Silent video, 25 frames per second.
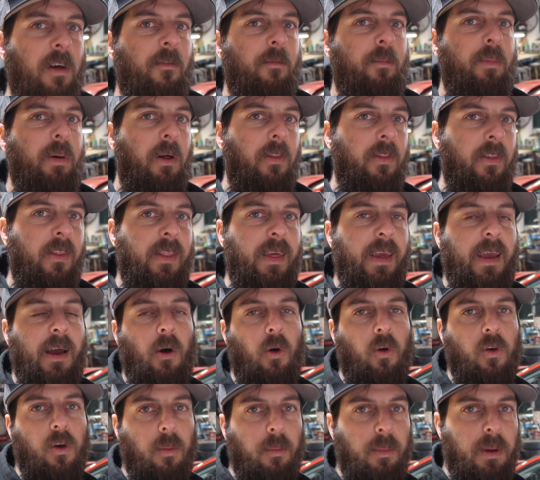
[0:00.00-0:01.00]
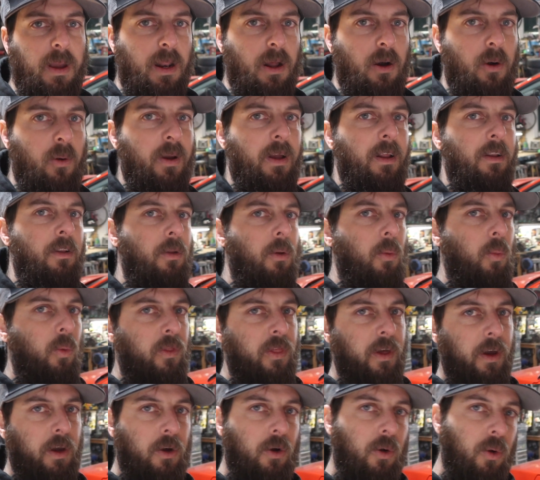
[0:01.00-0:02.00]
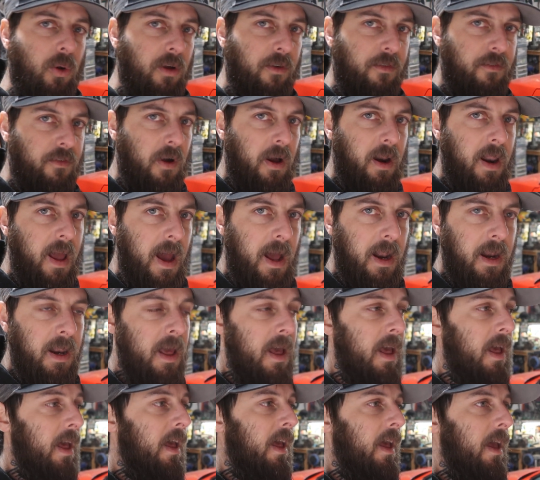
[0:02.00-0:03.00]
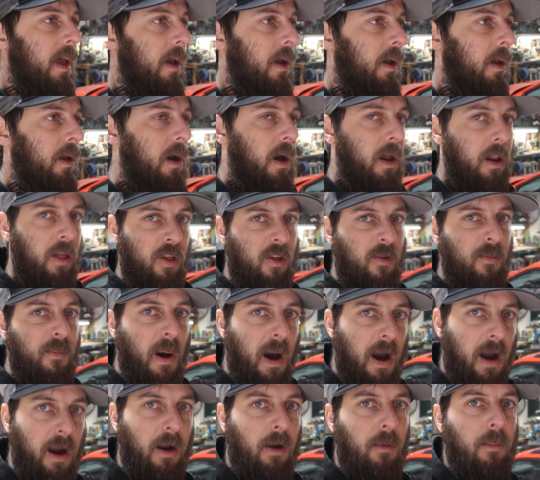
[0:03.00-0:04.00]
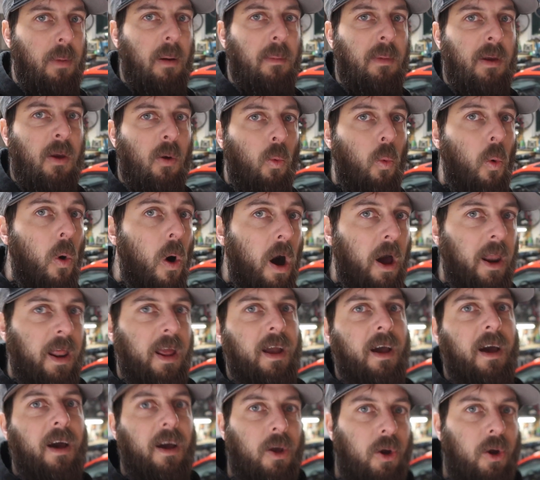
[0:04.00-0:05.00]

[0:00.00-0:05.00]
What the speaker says: of building the El Camino with a Cuda front end got inspired by me wanting a